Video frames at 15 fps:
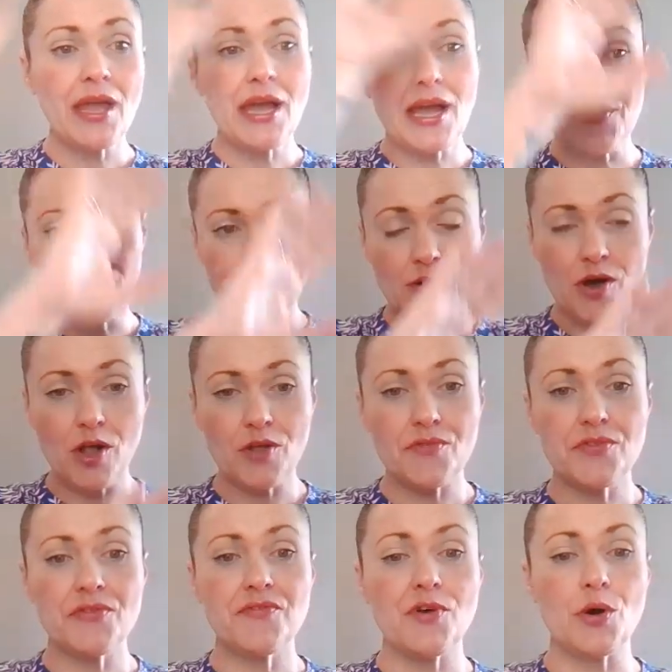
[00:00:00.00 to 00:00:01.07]
And then all of
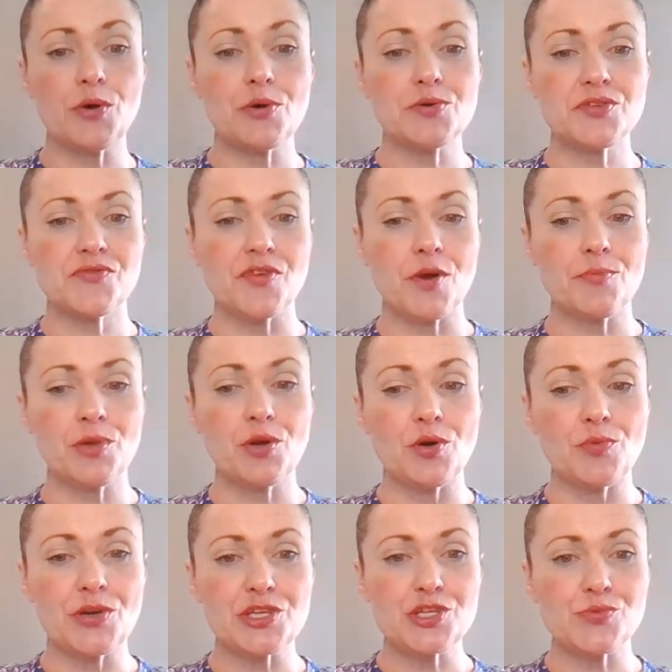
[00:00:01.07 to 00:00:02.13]
the photos from your
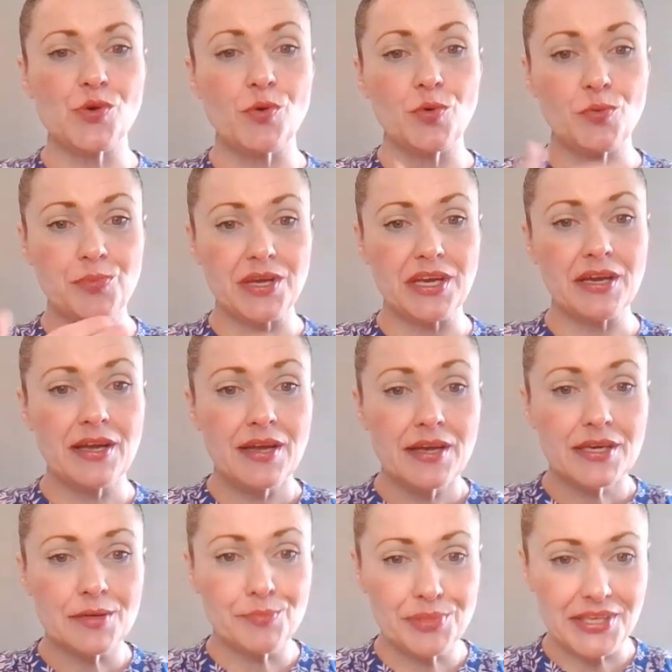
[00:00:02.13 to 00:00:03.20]
ritual will be
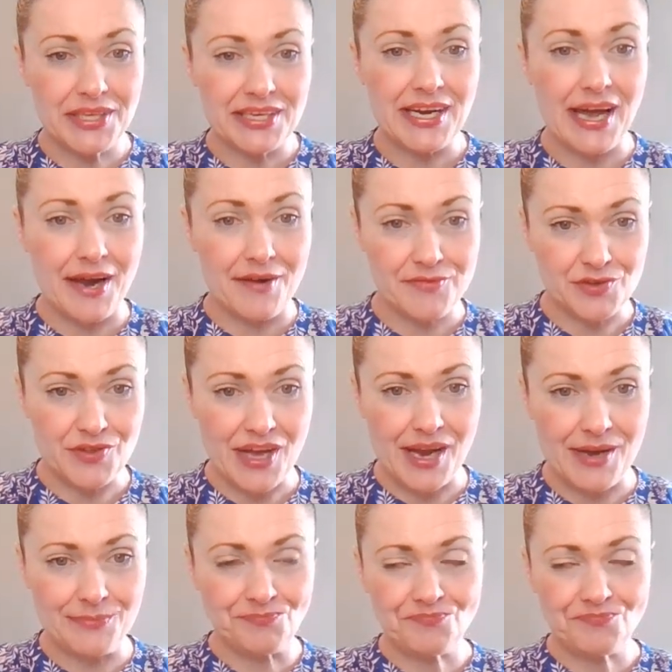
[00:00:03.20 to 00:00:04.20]
completed after that.